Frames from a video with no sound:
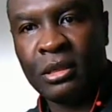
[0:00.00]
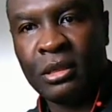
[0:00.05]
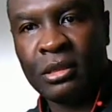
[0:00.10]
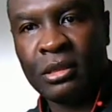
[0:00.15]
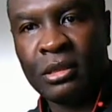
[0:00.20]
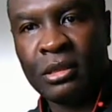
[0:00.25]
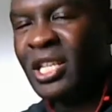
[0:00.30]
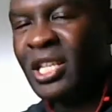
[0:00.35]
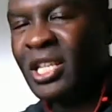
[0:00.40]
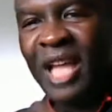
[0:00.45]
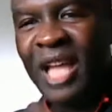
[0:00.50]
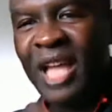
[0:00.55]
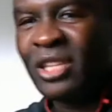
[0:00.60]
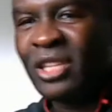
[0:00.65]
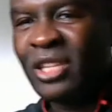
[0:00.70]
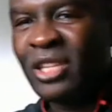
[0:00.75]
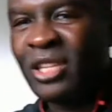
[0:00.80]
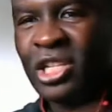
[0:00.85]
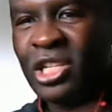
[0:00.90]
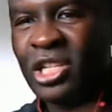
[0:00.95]
That's not
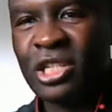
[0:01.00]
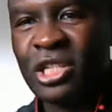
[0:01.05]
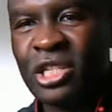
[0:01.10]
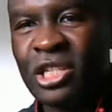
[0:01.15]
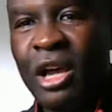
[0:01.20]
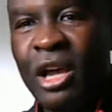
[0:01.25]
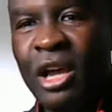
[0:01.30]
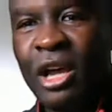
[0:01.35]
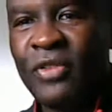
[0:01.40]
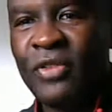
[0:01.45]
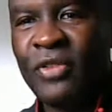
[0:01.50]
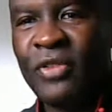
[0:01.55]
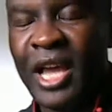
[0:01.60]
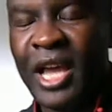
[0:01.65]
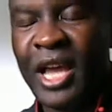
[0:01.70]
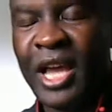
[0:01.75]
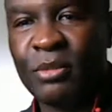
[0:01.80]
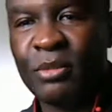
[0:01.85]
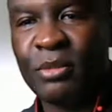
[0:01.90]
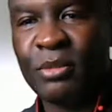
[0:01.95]
the teaching of
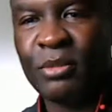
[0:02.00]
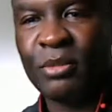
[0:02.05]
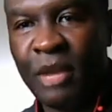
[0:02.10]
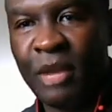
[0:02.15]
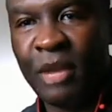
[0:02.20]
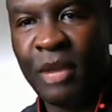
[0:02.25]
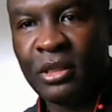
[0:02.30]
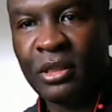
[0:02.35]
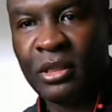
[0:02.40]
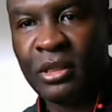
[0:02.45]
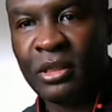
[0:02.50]
Elijah Muhammad.